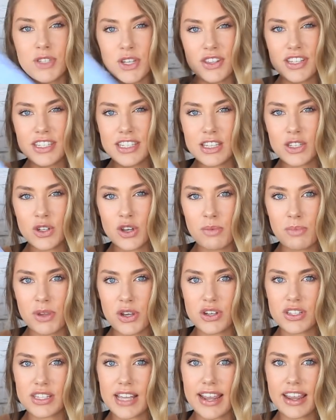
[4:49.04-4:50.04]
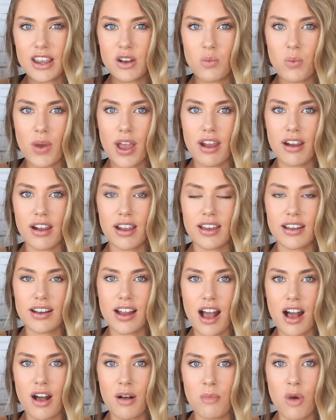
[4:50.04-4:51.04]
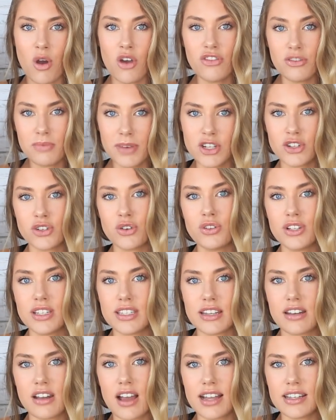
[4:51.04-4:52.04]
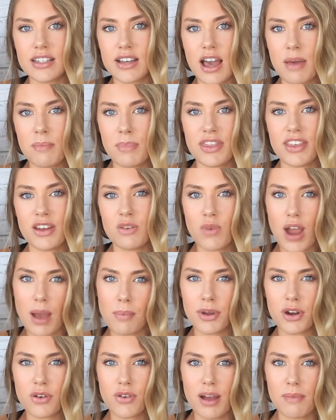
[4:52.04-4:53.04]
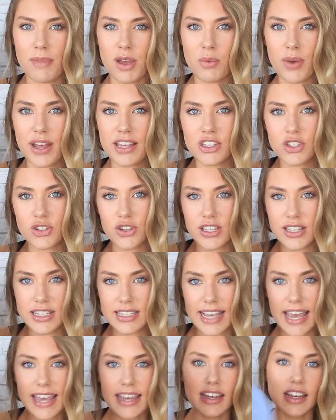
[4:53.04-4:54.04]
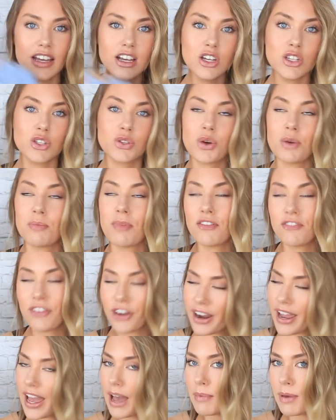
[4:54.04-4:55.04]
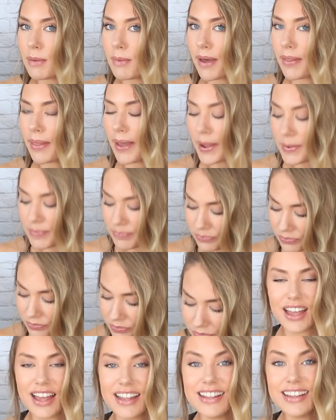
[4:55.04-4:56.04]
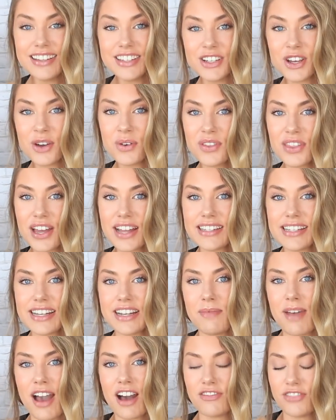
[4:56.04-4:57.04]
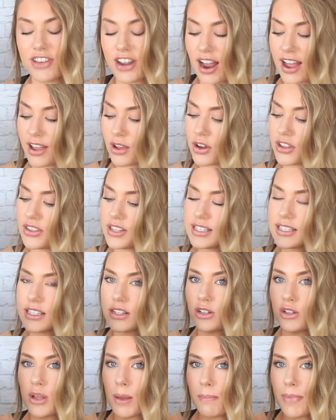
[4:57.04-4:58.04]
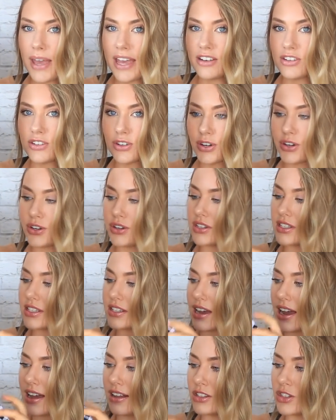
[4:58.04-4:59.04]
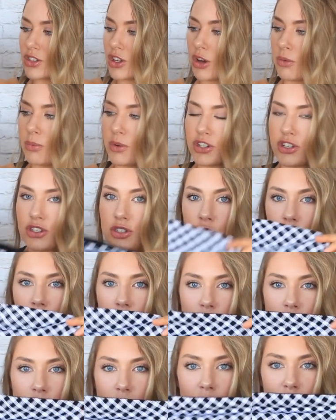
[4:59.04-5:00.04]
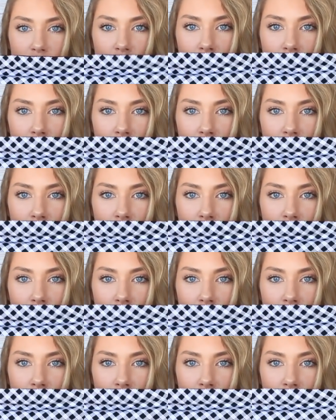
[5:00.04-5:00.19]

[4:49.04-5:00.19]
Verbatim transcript: So this is good because I can wear it um, over my shoulders at night time, but then wrap it around my waist during the day. So I'm very happy about that. And then to go with that denim outfit, I got this little bandeau style top, which is super, super